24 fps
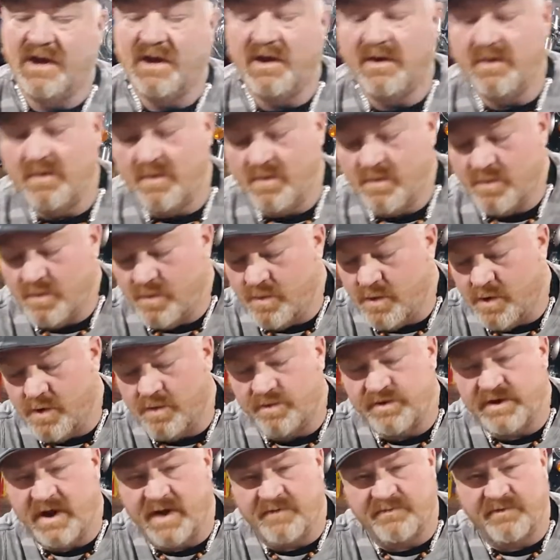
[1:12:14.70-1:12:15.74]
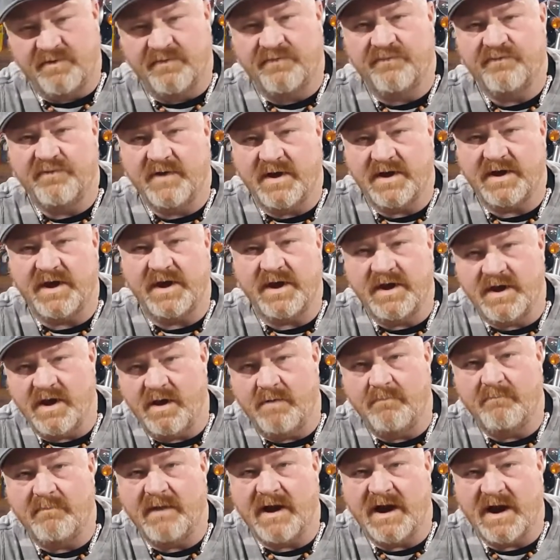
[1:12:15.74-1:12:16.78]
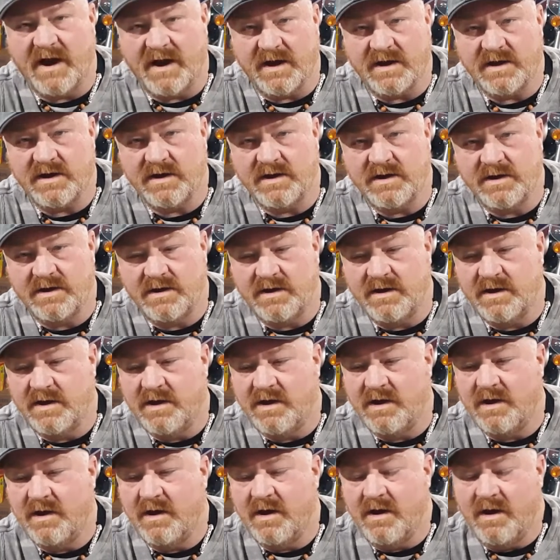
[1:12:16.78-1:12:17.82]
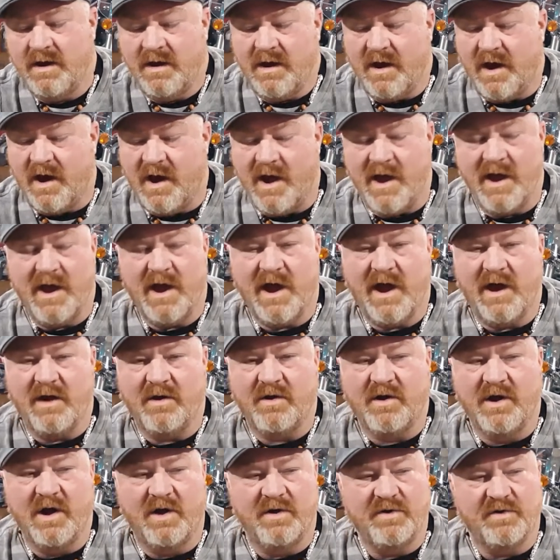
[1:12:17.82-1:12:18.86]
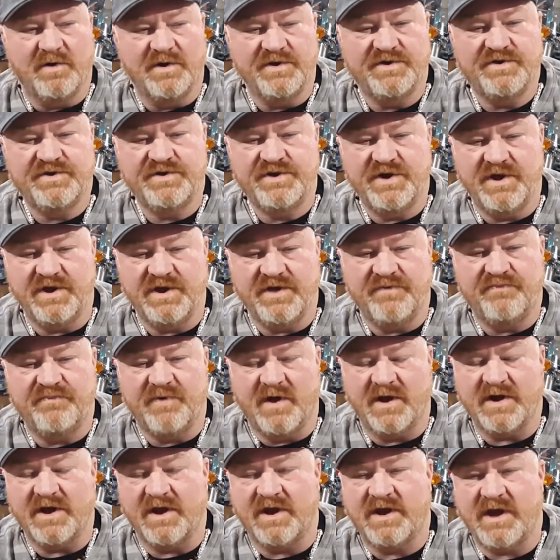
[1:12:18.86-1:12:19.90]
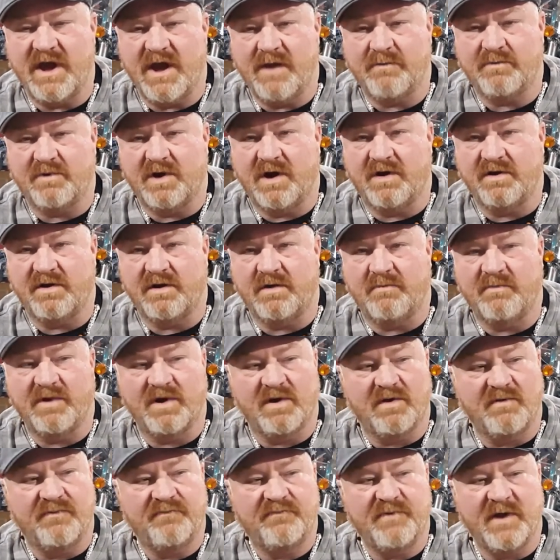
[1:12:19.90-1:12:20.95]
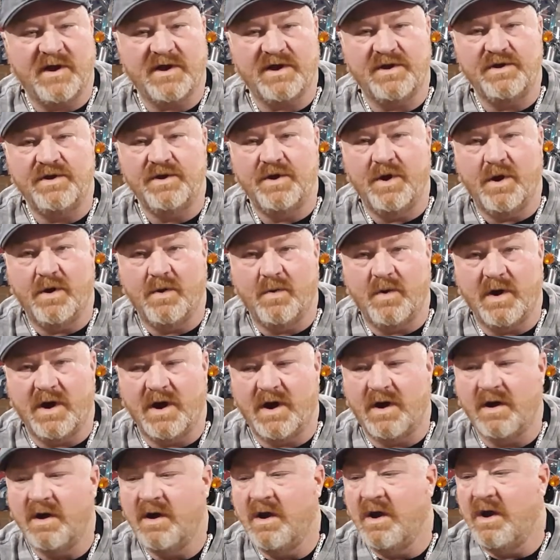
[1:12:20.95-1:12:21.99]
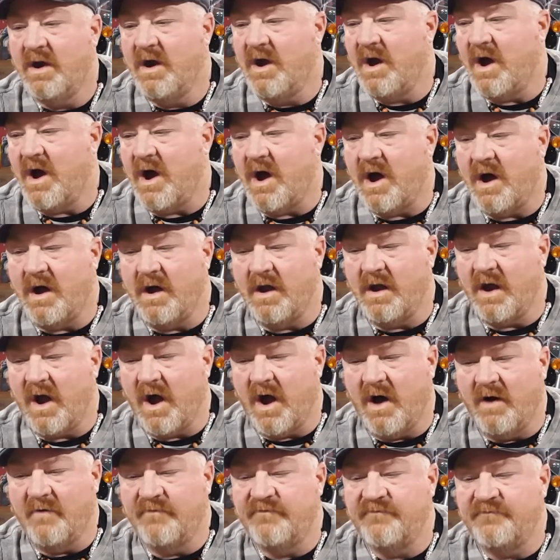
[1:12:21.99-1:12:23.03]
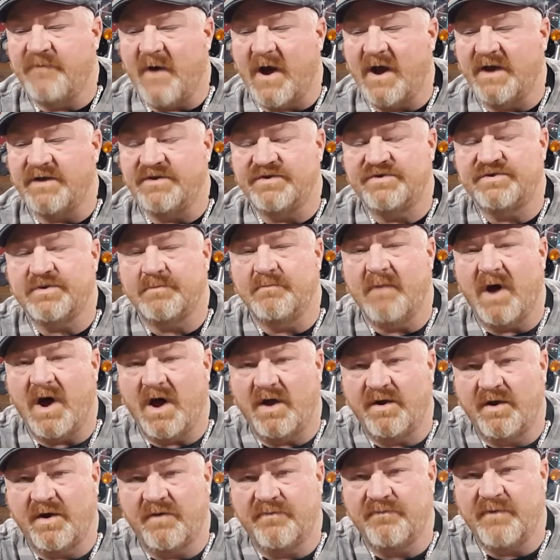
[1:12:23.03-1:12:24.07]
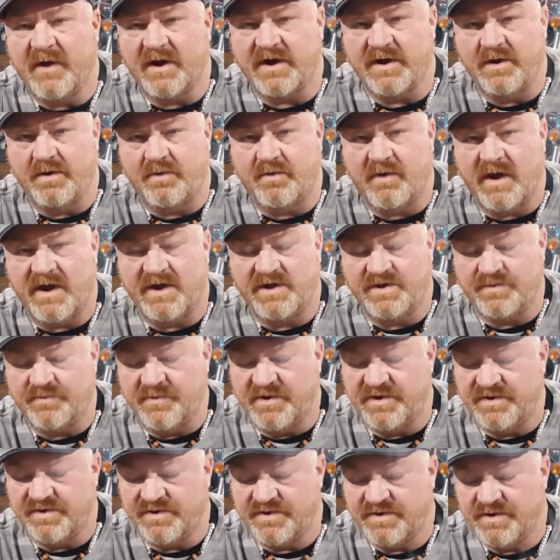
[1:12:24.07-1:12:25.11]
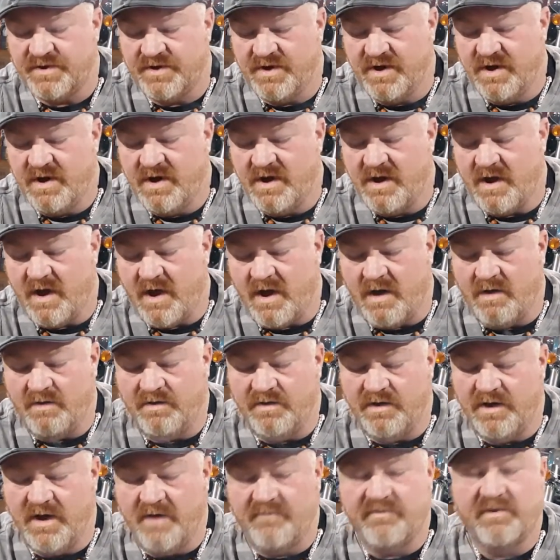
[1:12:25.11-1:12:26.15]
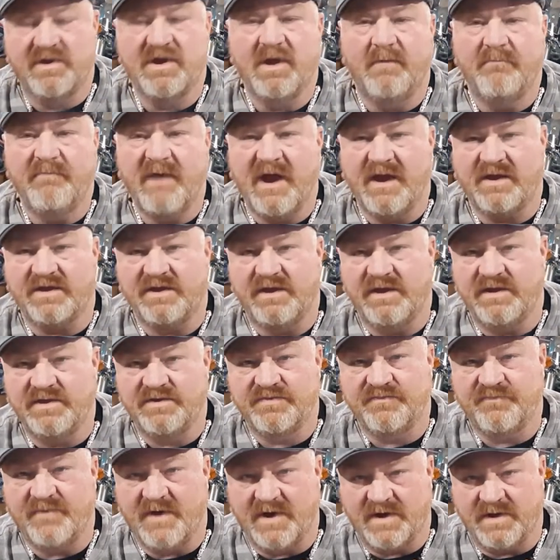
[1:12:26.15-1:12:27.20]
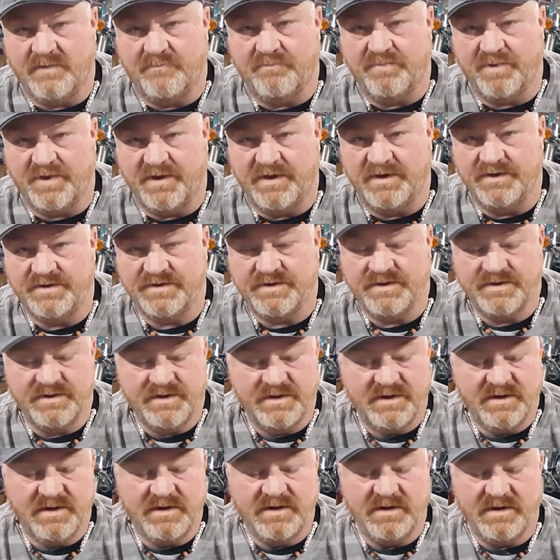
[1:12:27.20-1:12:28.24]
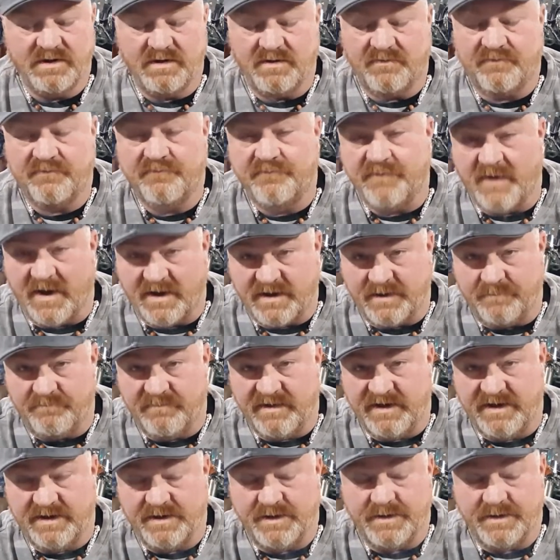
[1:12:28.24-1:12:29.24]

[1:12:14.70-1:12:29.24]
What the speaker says: We'll never fucking come back. I'll go to a shitty fucking campground in the middle of fucking nowhere. I'll find some other fucking arrangements. I'll never come back to this fucking place. And I fucking mean it.